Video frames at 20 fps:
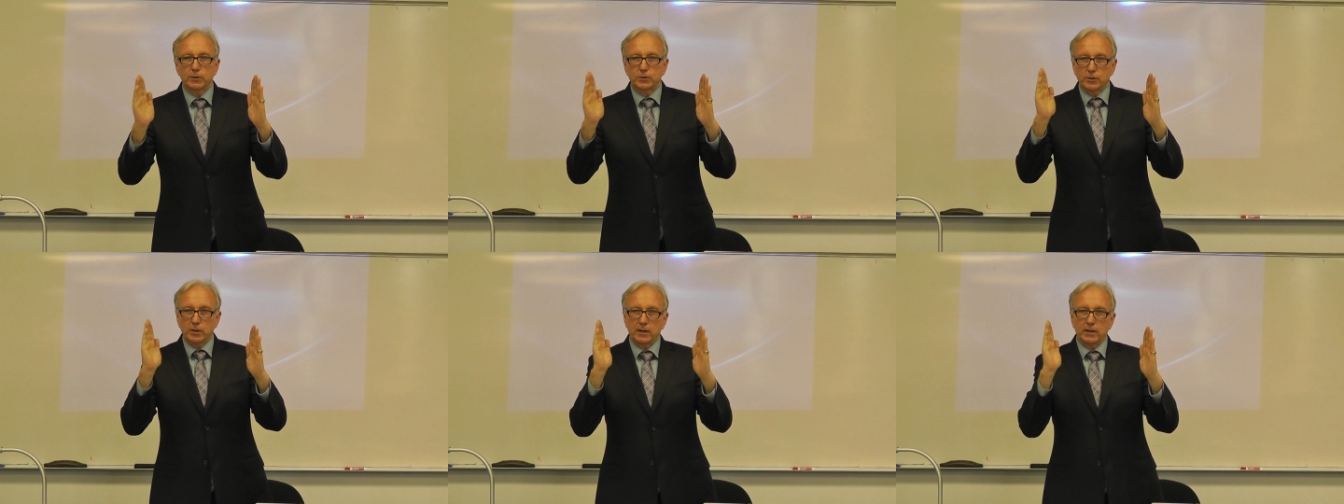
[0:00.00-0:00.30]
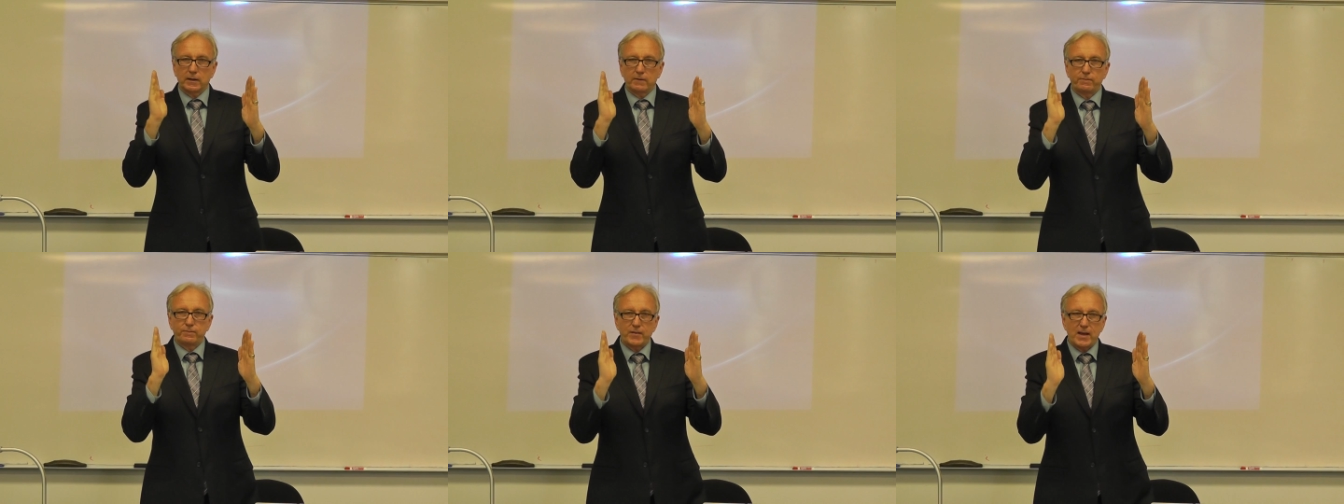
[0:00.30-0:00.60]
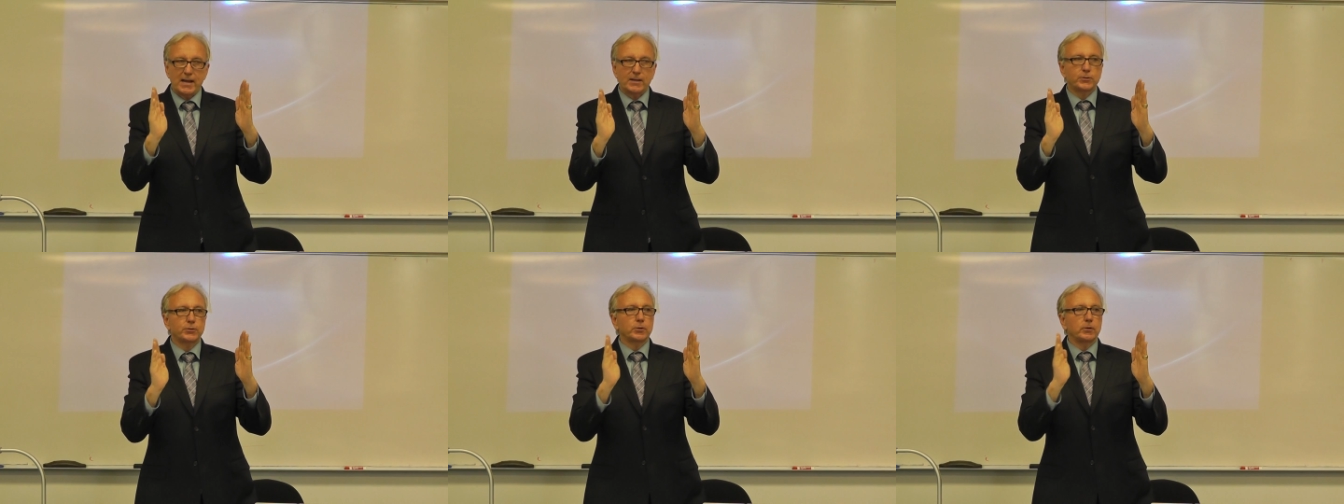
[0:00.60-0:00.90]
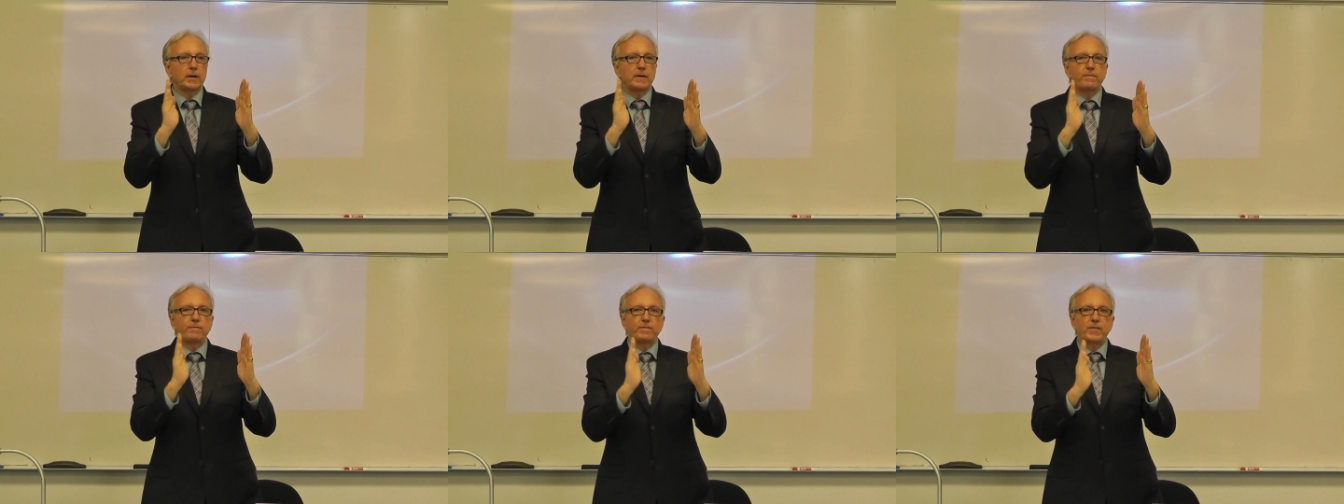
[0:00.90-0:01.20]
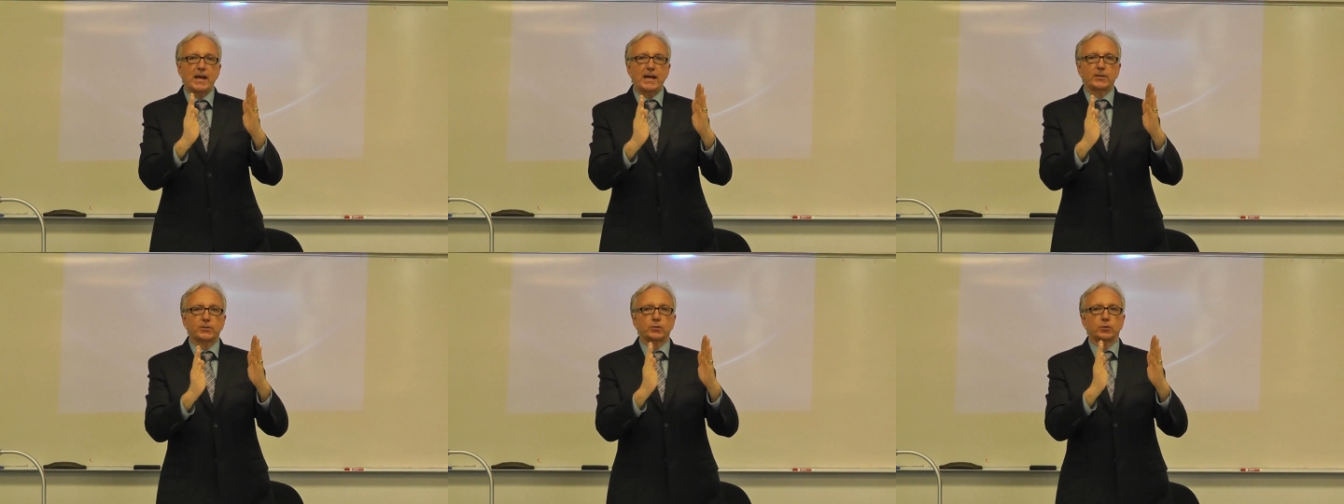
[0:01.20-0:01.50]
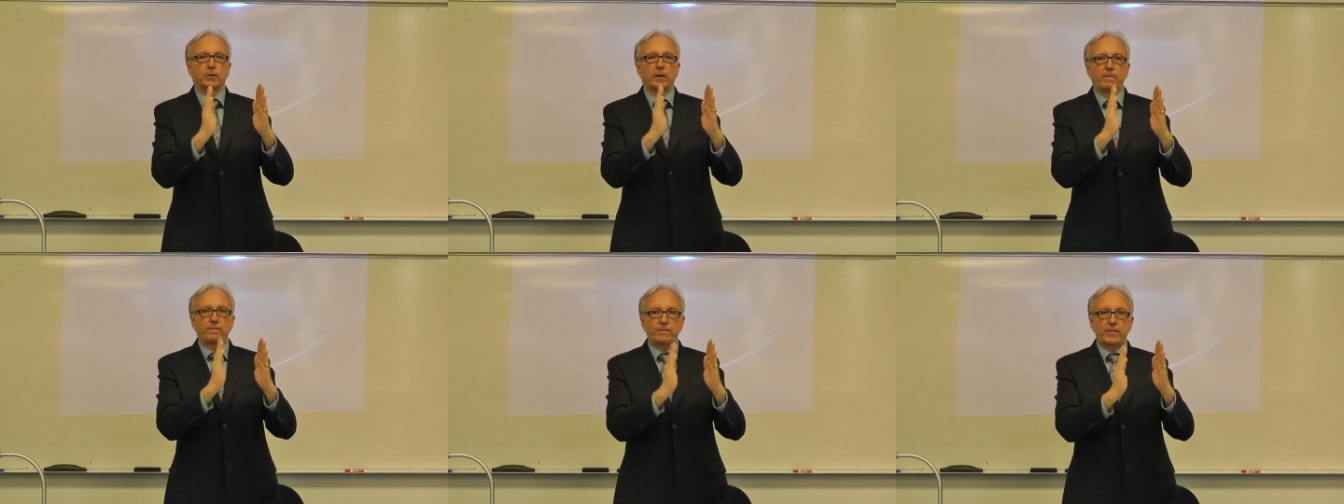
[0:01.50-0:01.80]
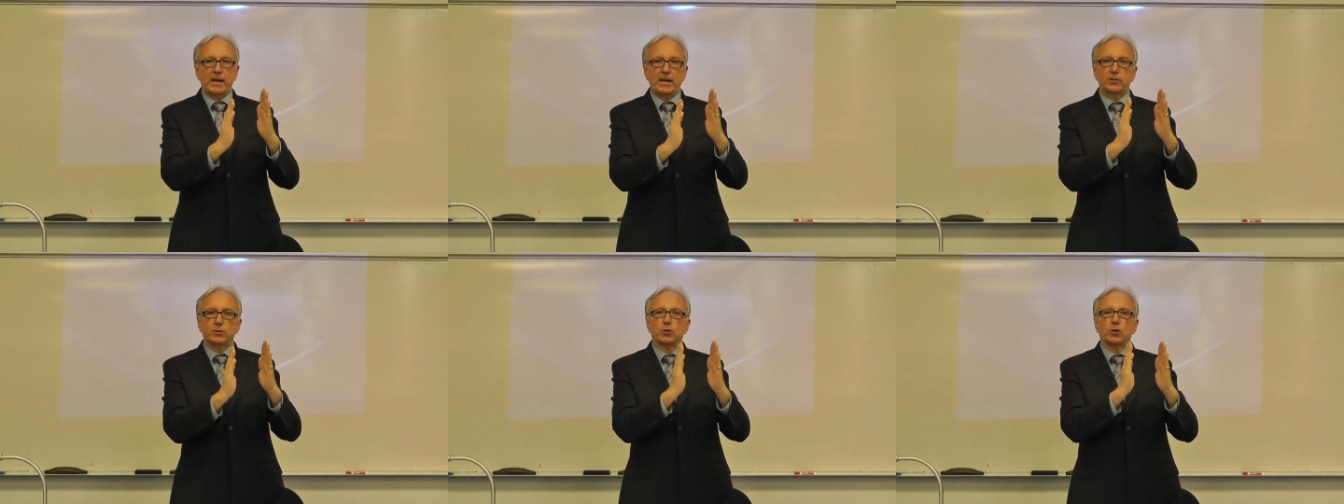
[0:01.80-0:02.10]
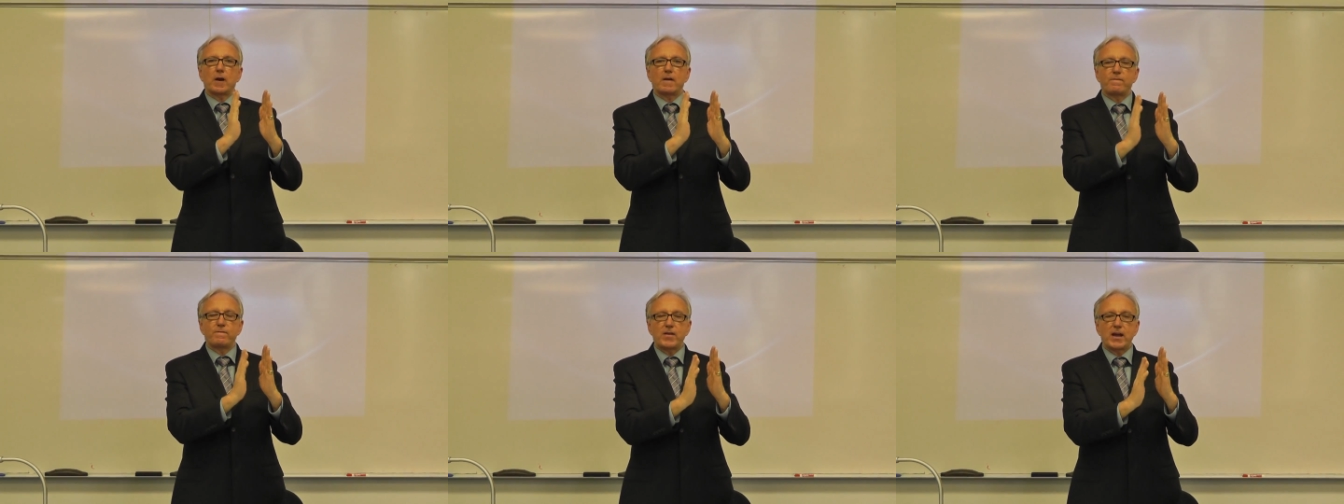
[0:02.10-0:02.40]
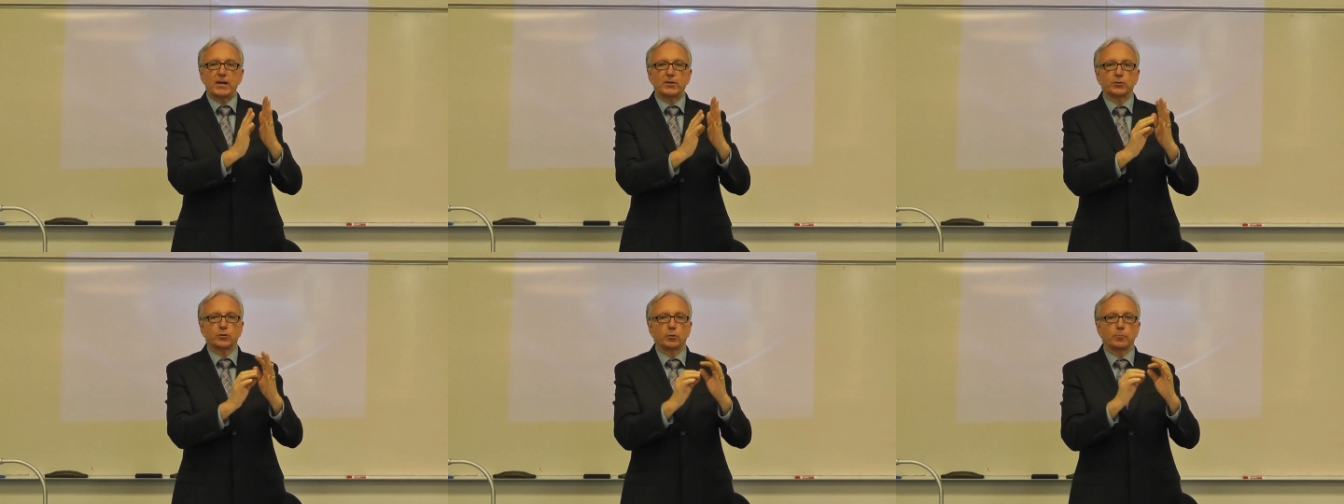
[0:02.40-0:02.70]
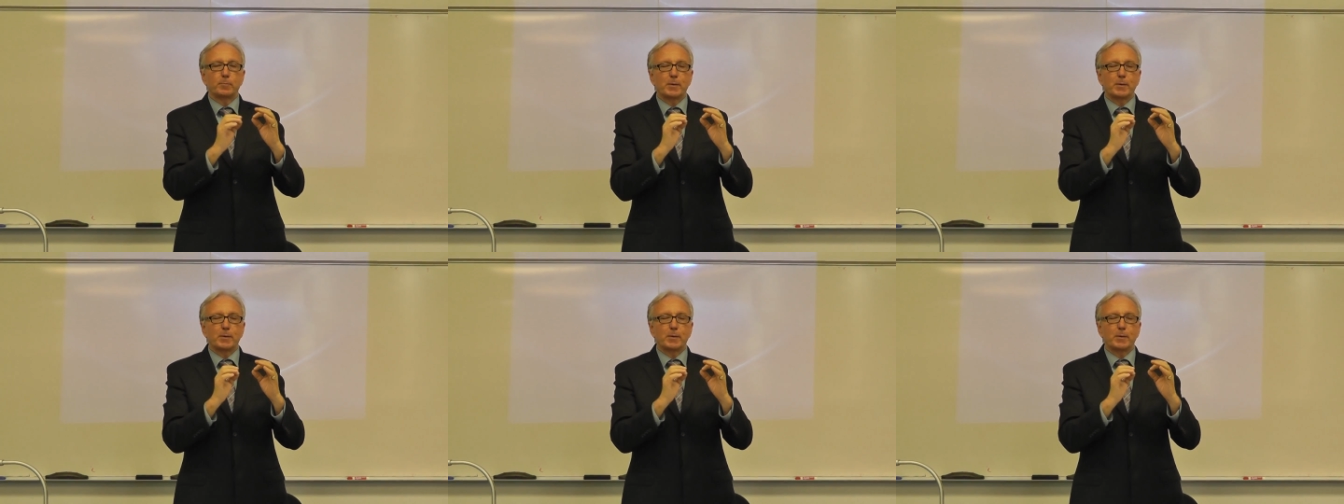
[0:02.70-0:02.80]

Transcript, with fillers: It's going to get faster and faster and faster and faster,